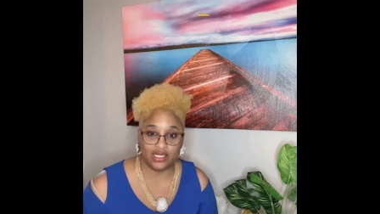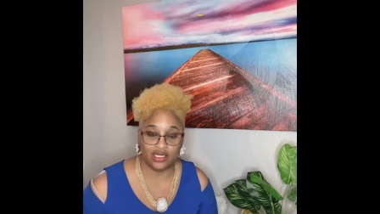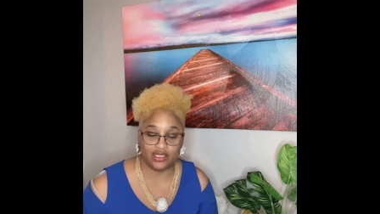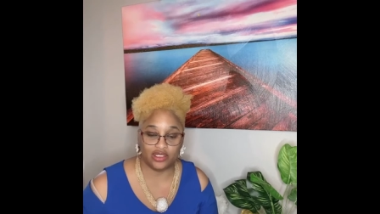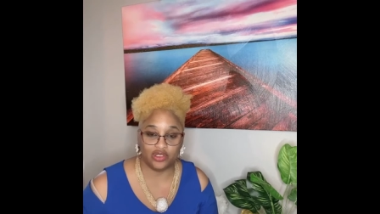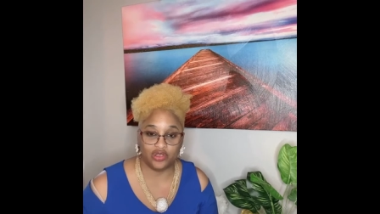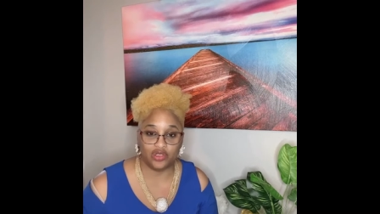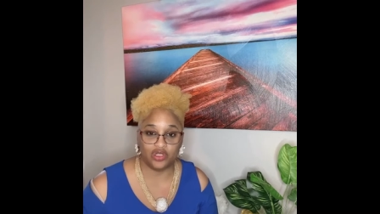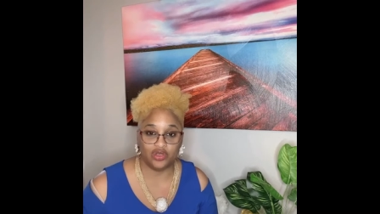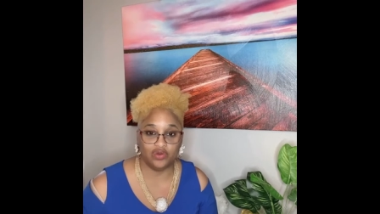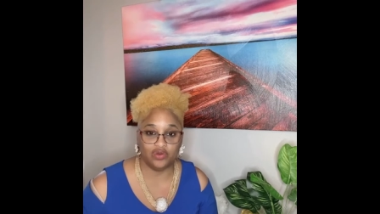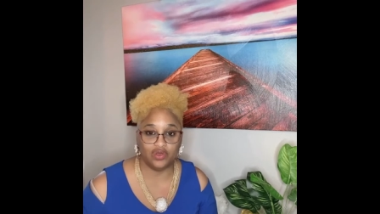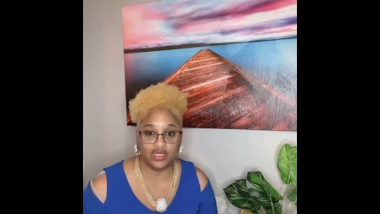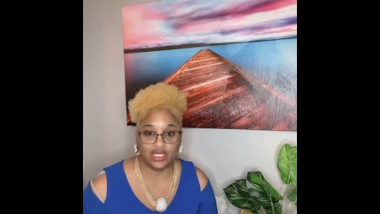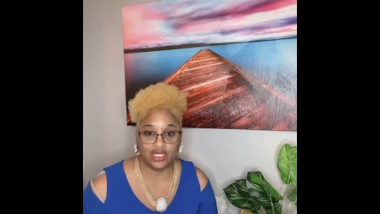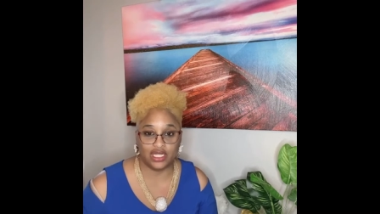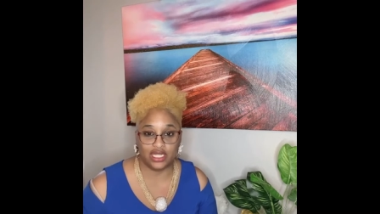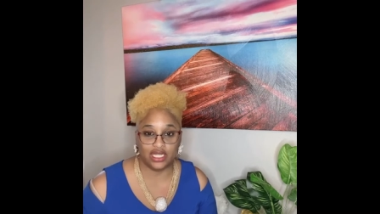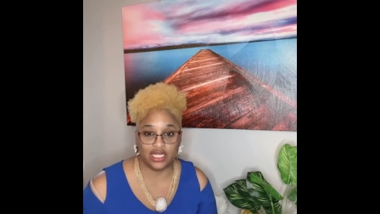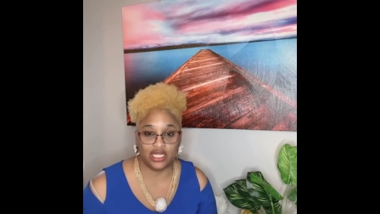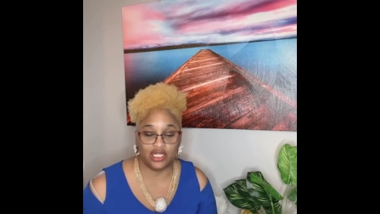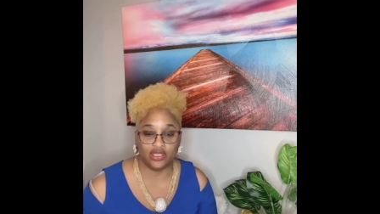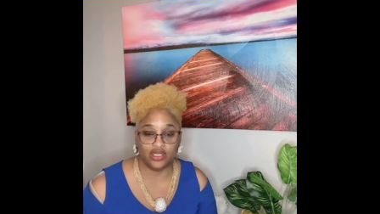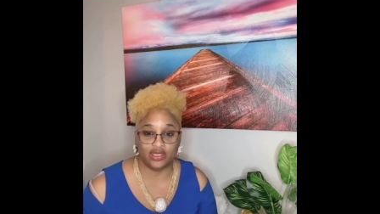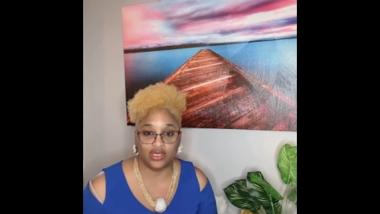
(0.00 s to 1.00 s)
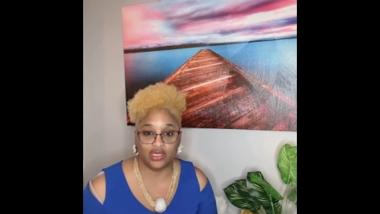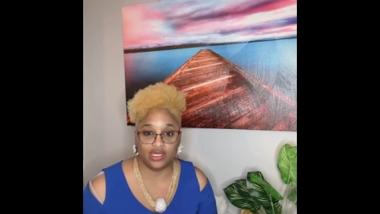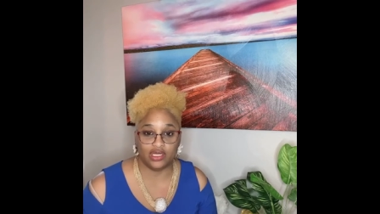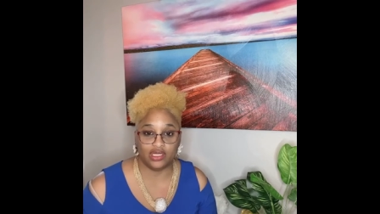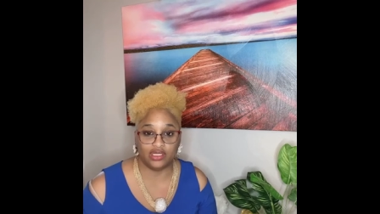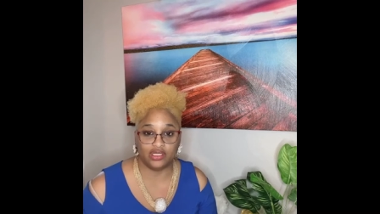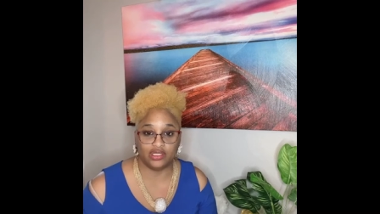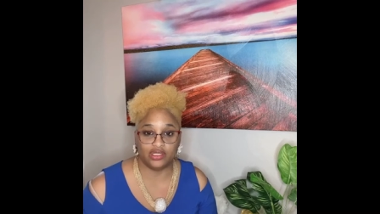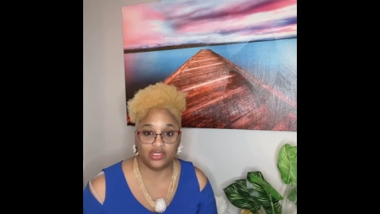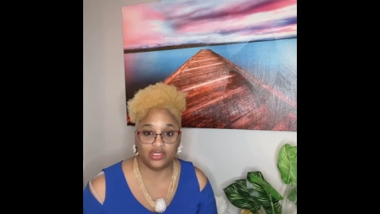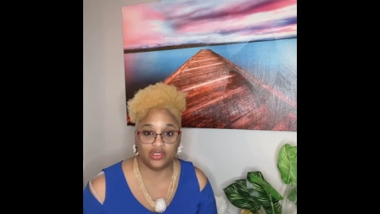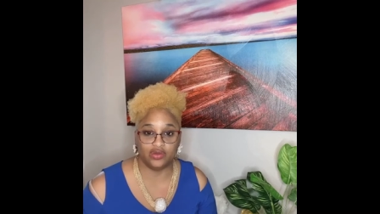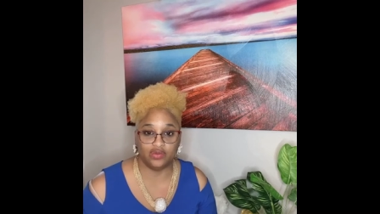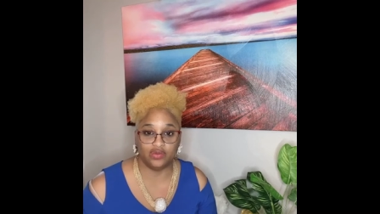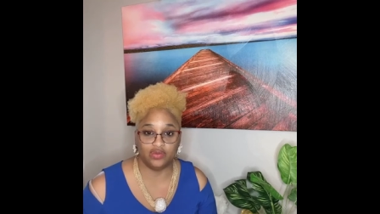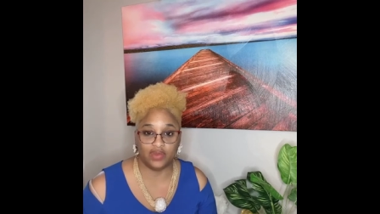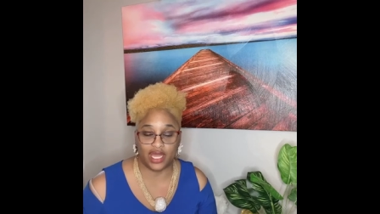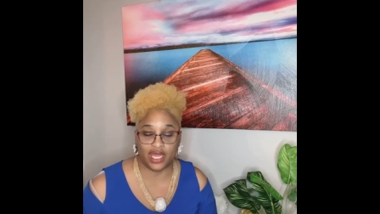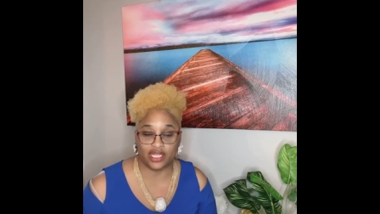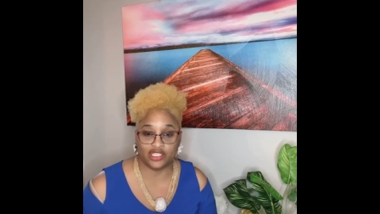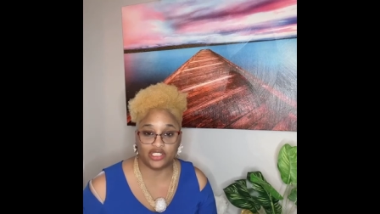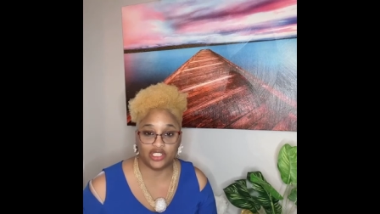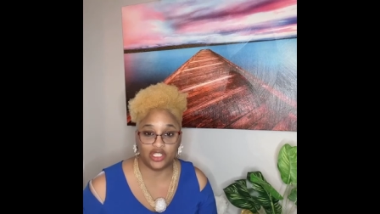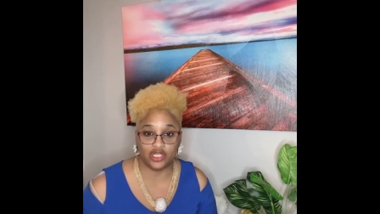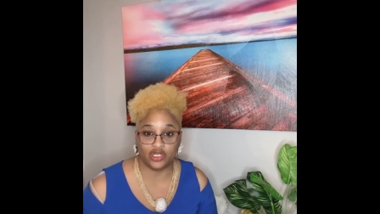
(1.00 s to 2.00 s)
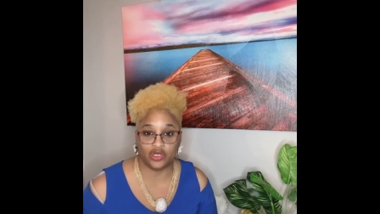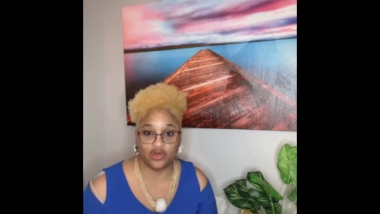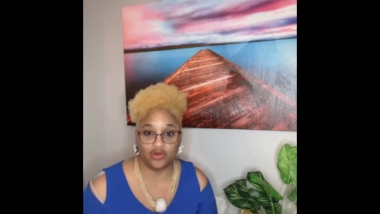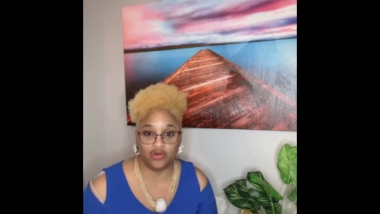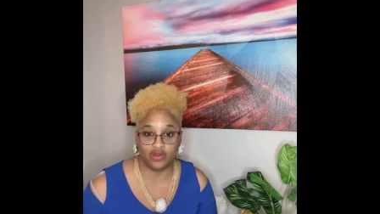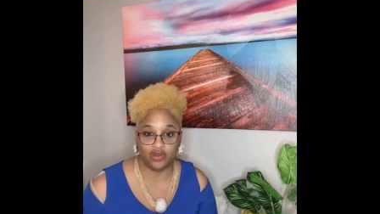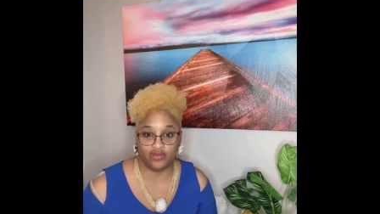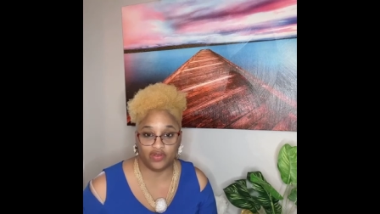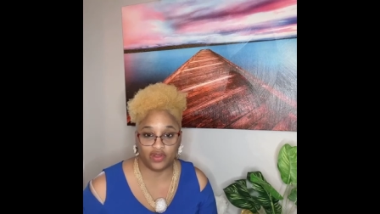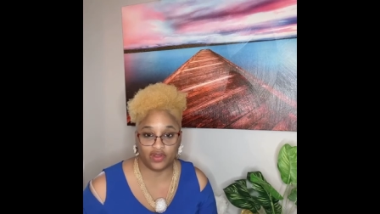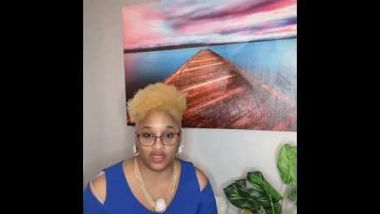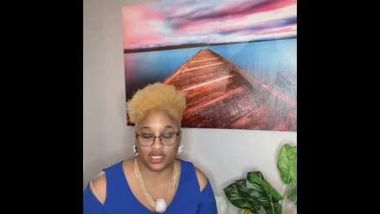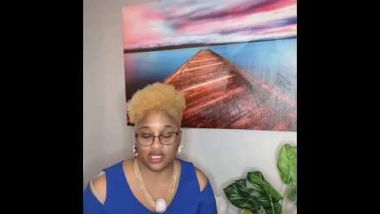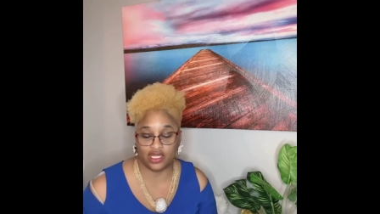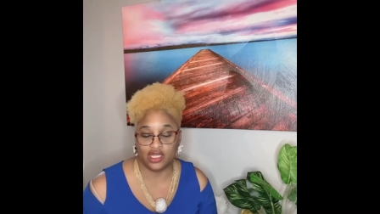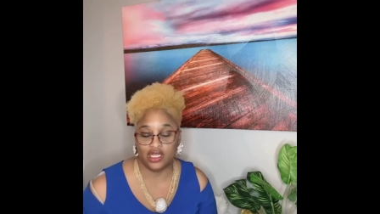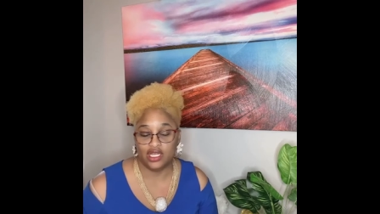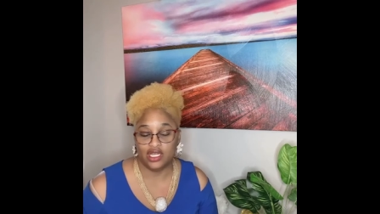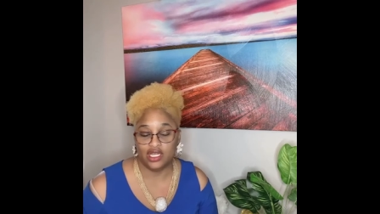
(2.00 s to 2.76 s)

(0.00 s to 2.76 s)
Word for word: Do you need to match the equivalent